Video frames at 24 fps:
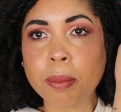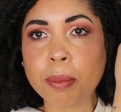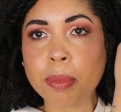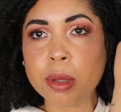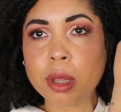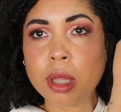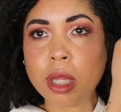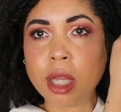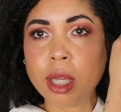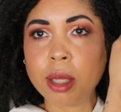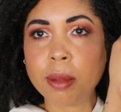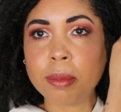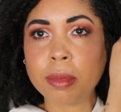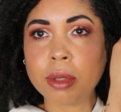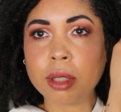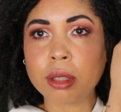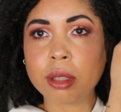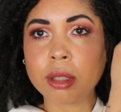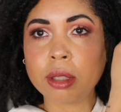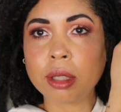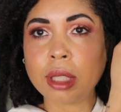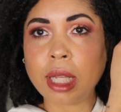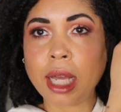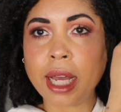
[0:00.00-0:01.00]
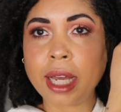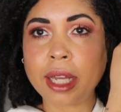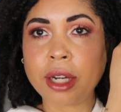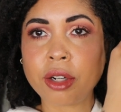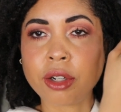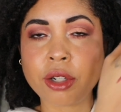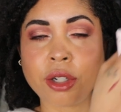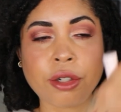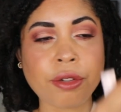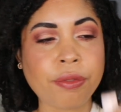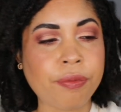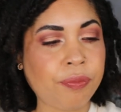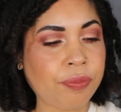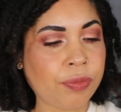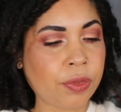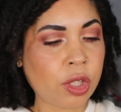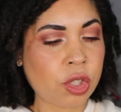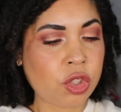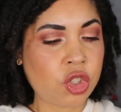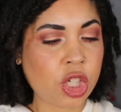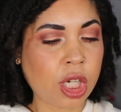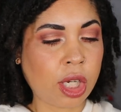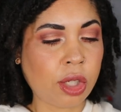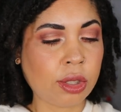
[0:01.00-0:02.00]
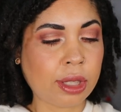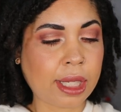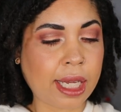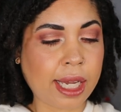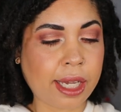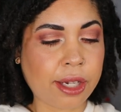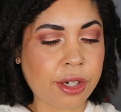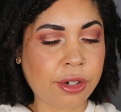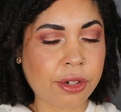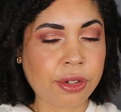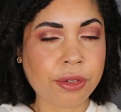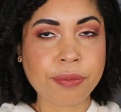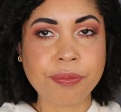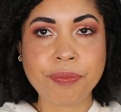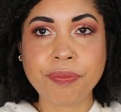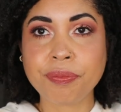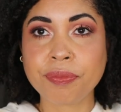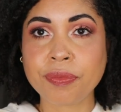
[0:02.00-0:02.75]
plum liner, gel liner.